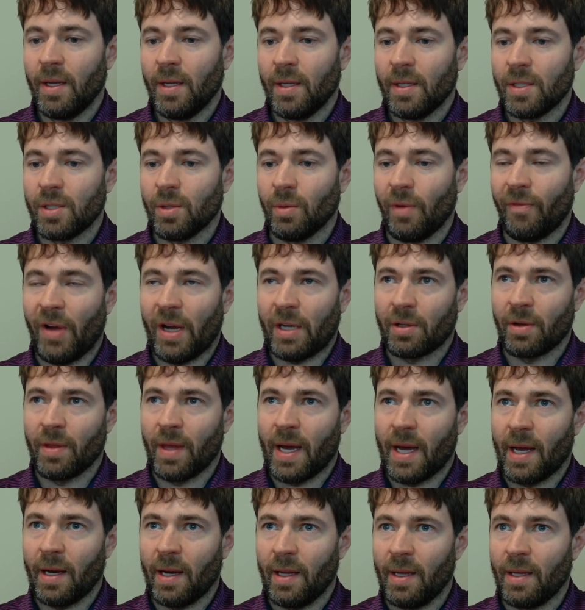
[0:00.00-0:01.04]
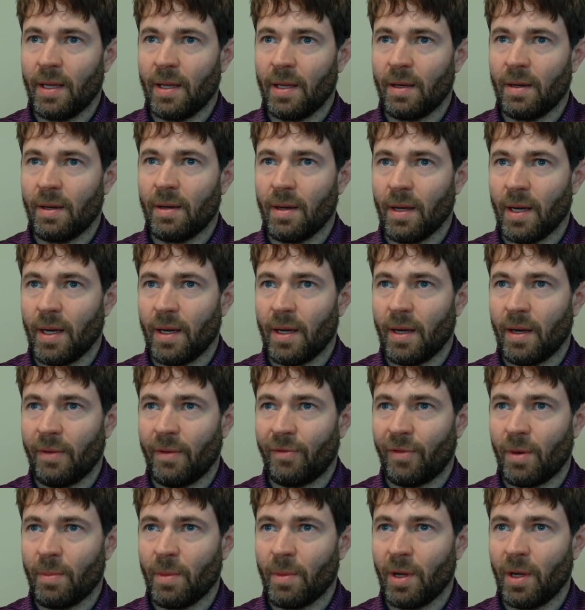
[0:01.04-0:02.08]
So we factor that in uh,
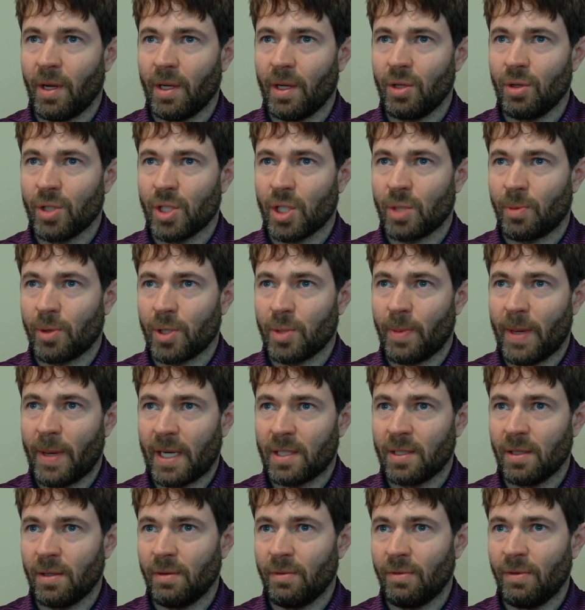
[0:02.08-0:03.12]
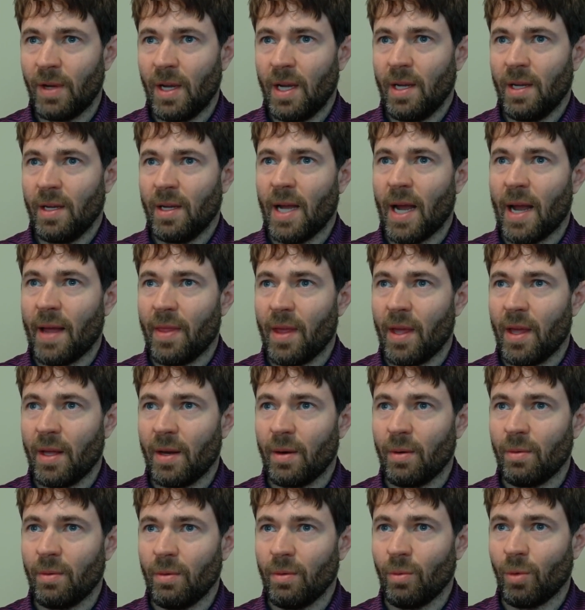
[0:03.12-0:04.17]
from a usage perspective. And
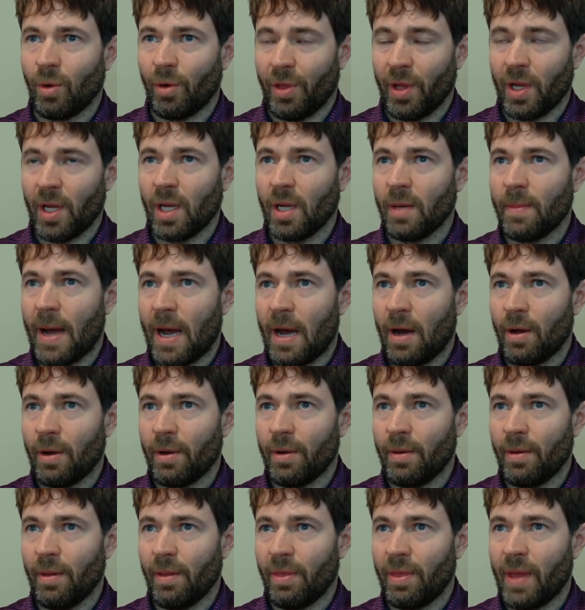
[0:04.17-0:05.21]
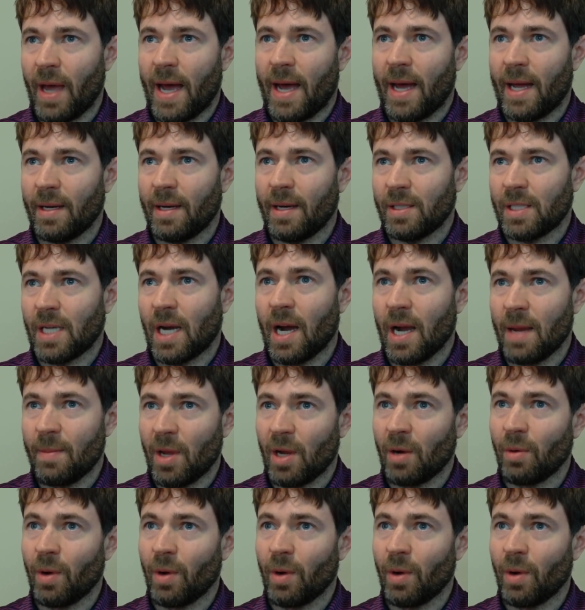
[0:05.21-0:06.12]
then we're thinking about that timing